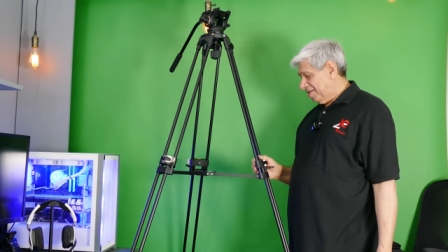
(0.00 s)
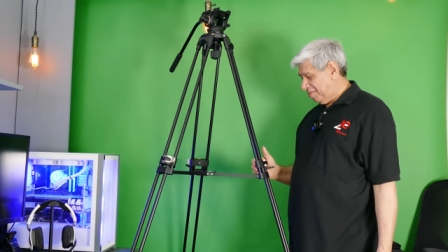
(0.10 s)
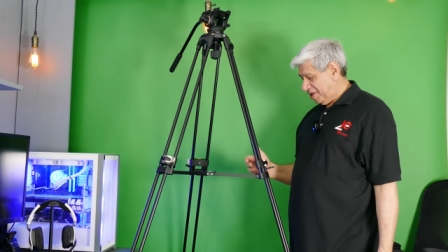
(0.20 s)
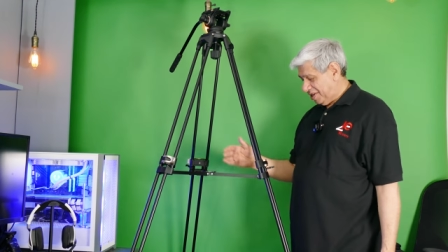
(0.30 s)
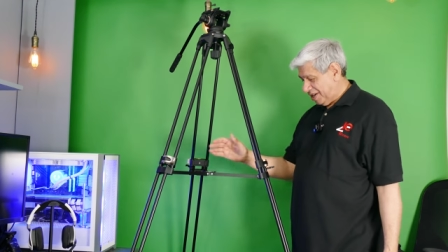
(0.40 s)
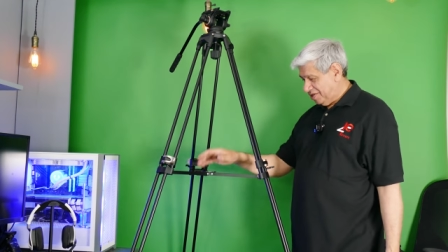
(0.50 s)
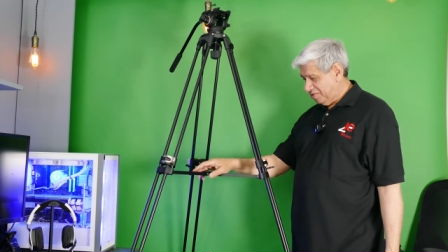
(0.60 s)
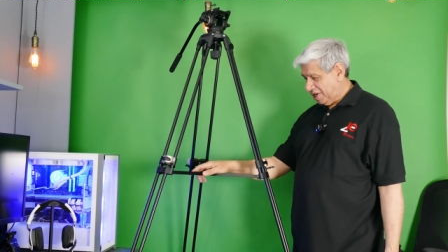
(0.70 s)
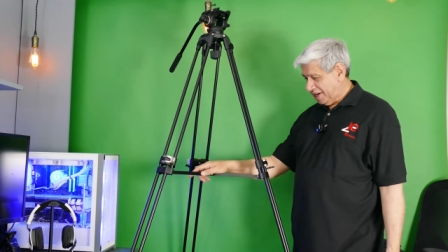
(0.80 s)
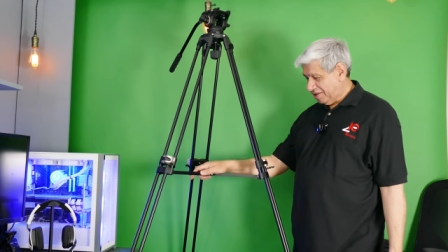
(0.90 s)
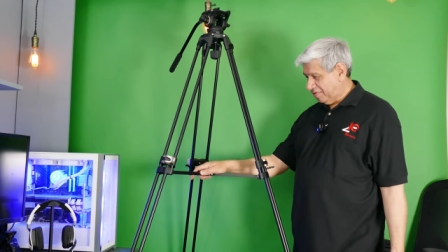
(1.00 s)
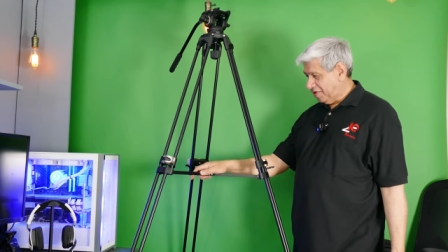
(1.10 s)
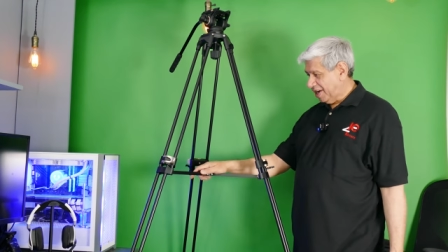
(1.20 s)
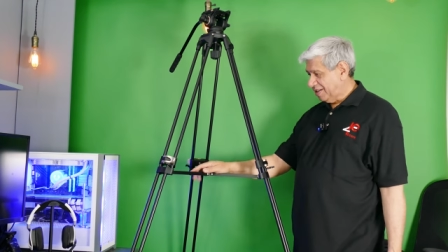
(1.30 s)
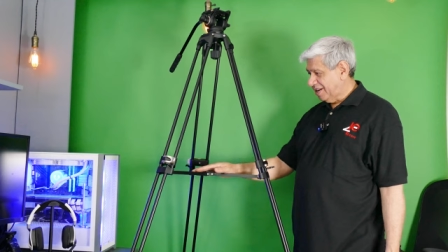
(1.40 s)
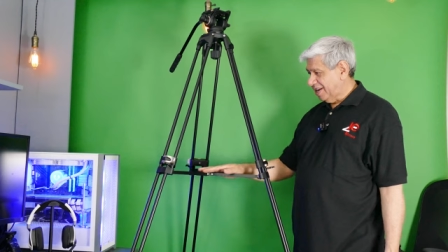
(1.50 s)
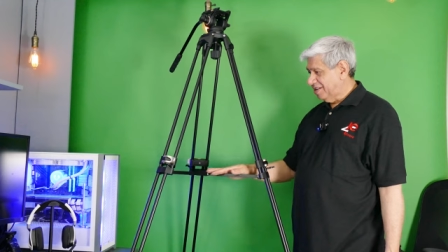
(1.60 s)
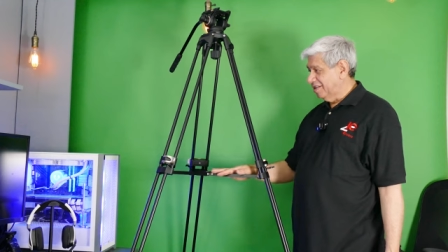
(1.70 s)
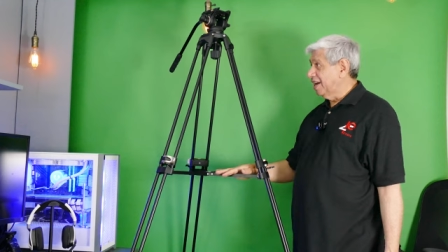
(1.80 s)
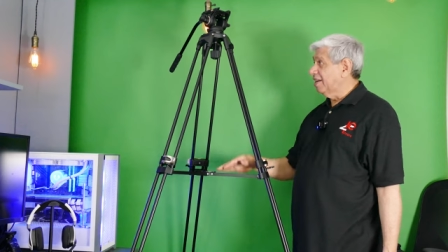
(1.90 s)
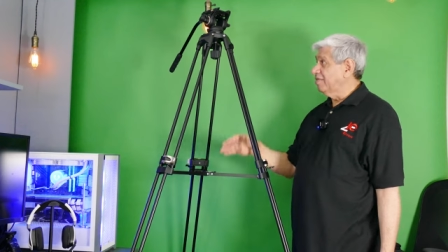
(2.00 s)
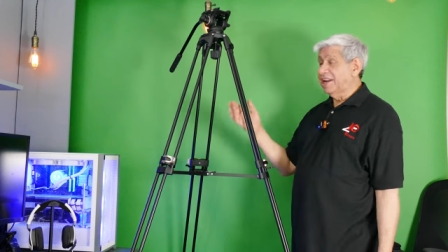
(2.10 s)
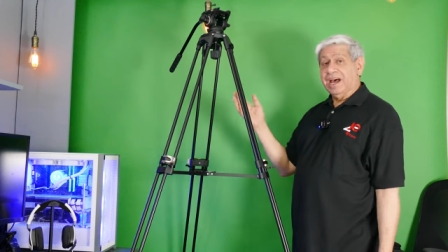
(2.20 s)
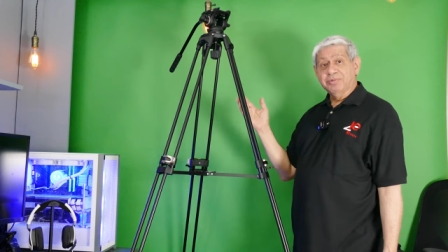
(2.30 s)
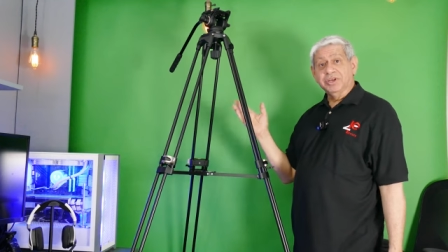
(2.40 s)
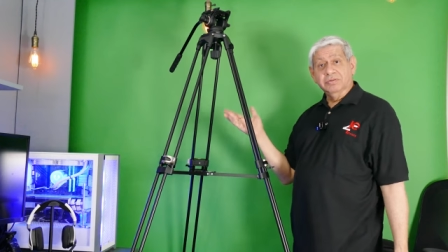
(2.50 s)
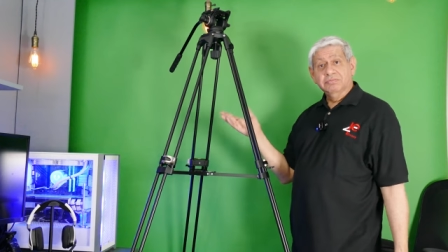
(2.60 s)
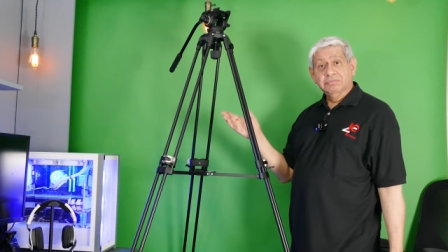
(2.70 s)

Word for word: But I do like the fact that I can have that option.